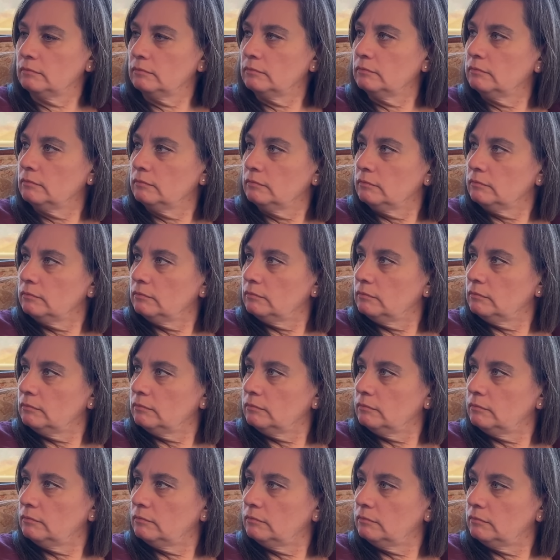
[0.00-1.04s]

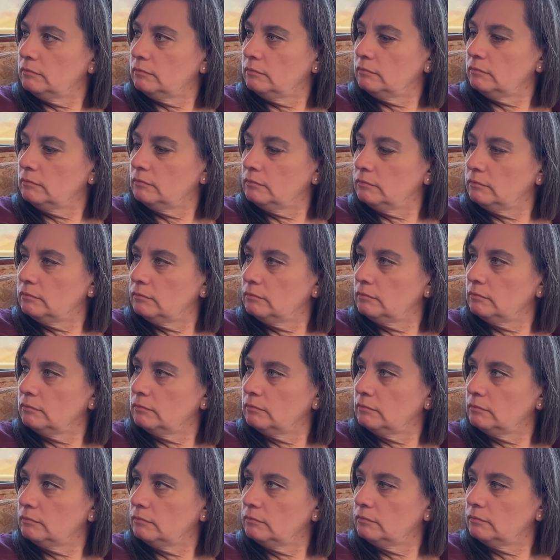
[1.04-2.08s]

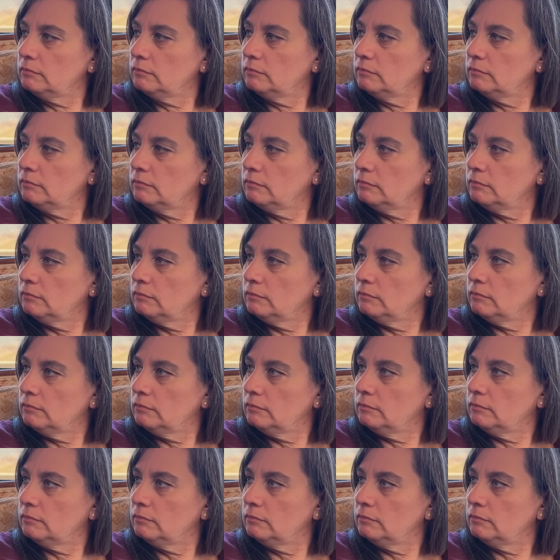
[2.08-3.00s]
[no speech]